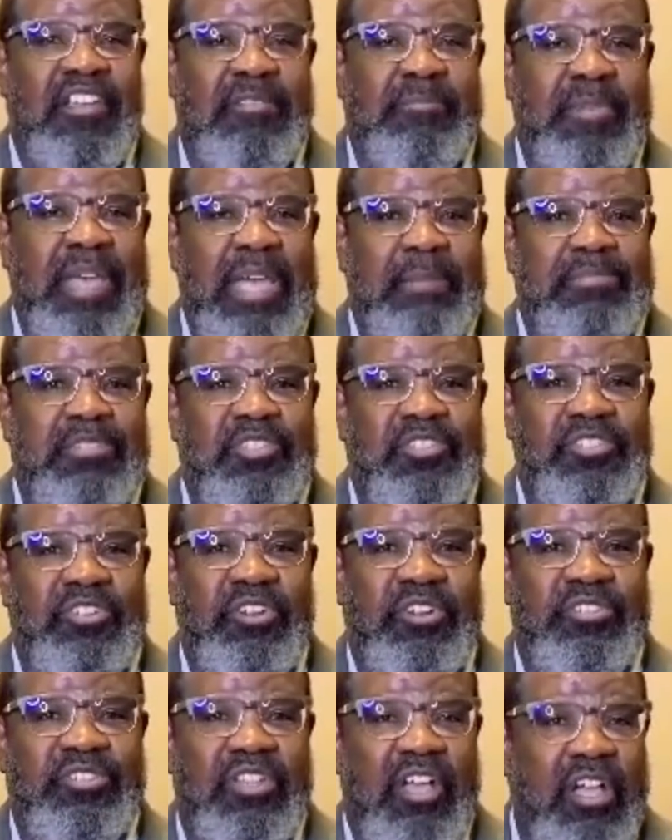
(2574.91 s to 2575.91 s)
John Baptist
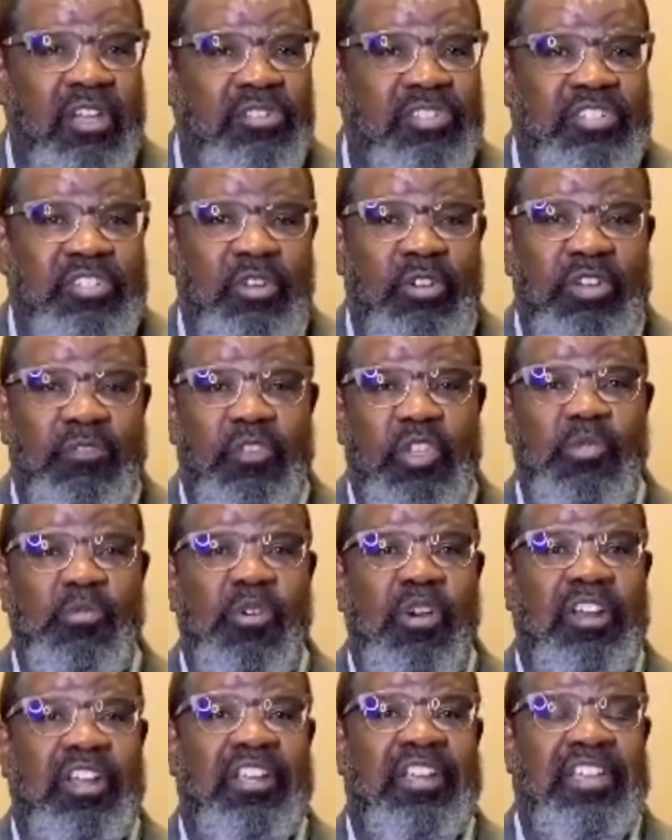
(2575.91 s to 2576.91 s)
Church. Also, if
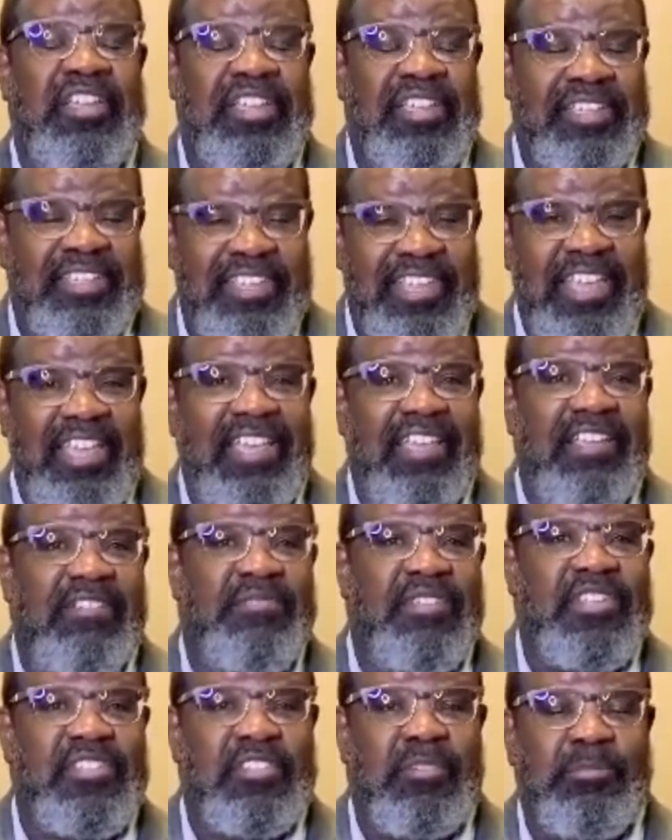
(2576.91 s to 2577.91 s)
you want to give
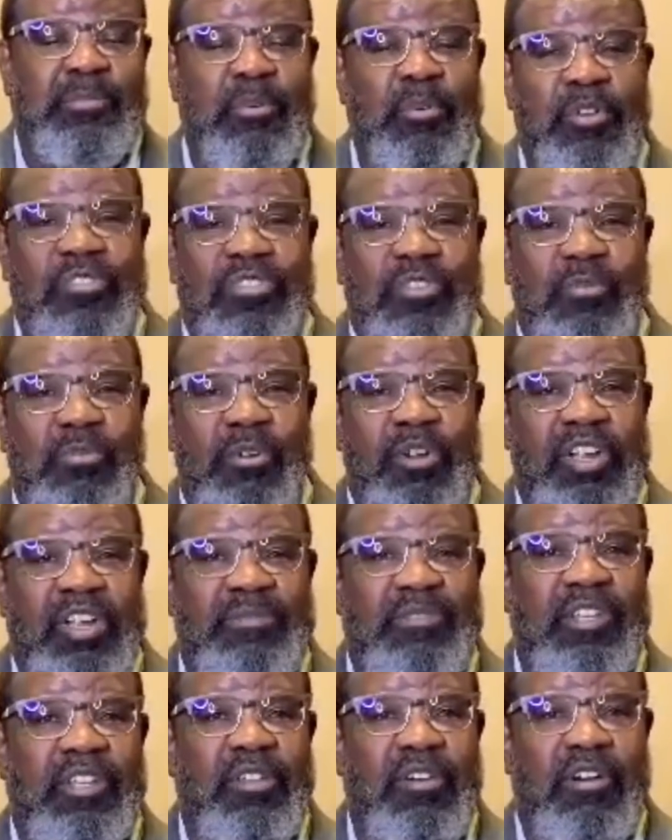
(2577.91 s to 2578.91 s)
and support the
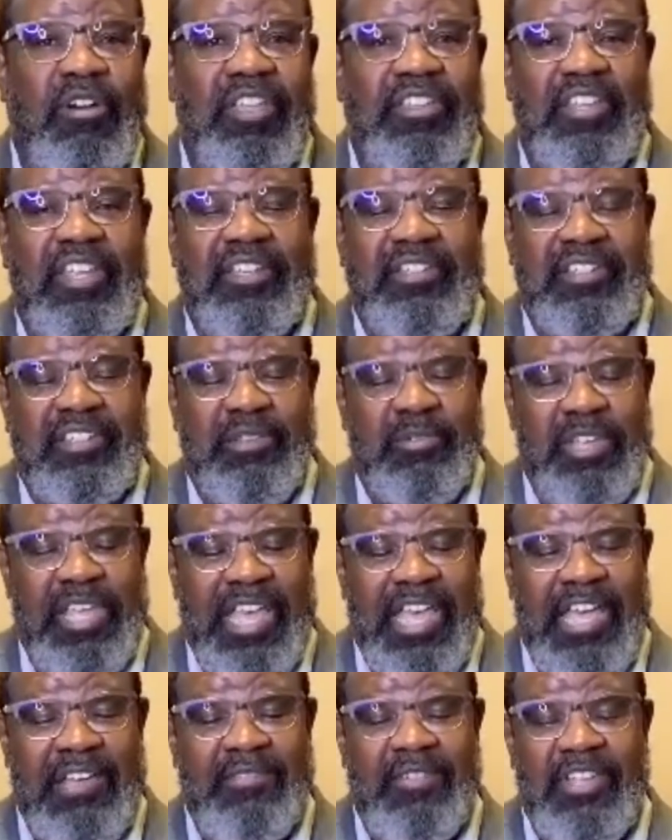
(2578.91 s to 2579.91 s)
work of the Lord that you
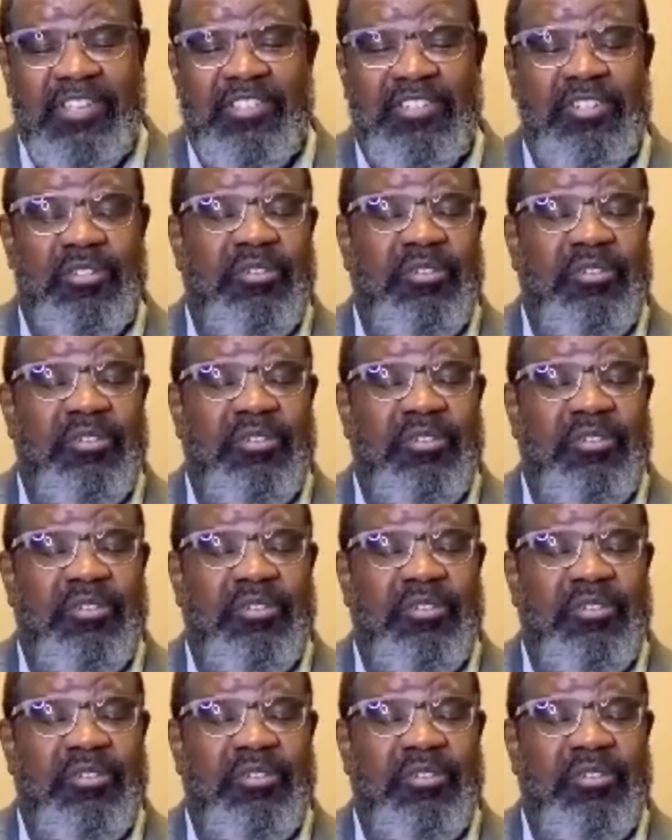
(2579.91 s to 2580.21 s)
have us